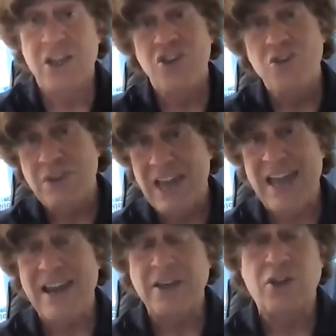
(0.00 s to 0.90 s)
You
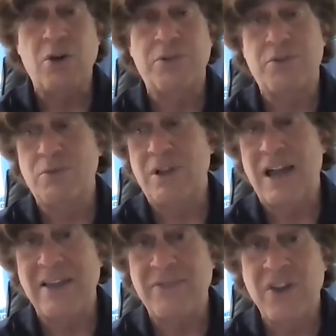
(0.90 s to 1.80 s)
cannot go through
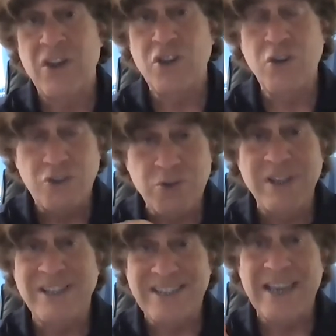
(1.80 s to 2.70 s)
life you
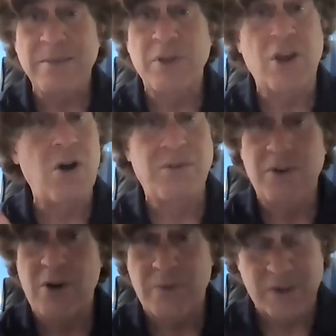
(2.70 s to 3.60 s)
doing the same thing over
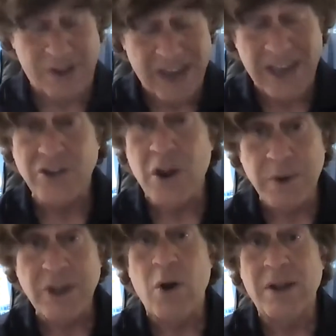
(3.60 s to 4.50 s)
and over and again. Don't we
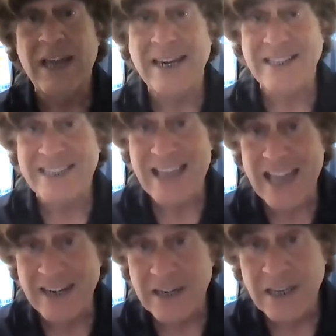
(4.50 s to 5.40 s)
call that
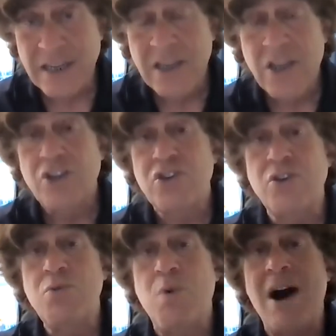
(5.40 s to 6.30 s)
insanity? So
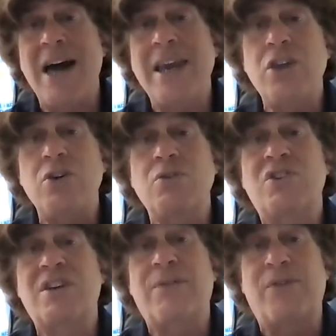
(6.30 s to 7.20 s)
you want to use
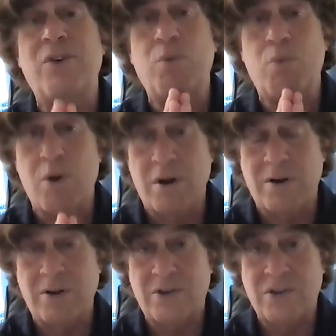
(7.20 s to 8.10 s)
different
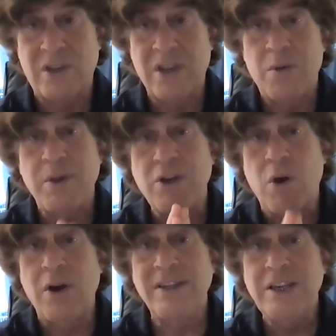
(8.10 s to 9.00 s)
words. We
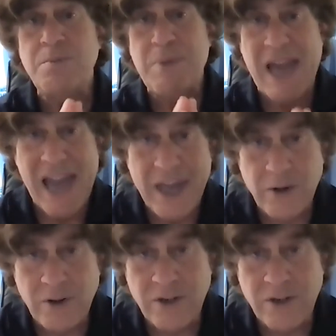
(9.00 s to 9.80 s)
call these pattern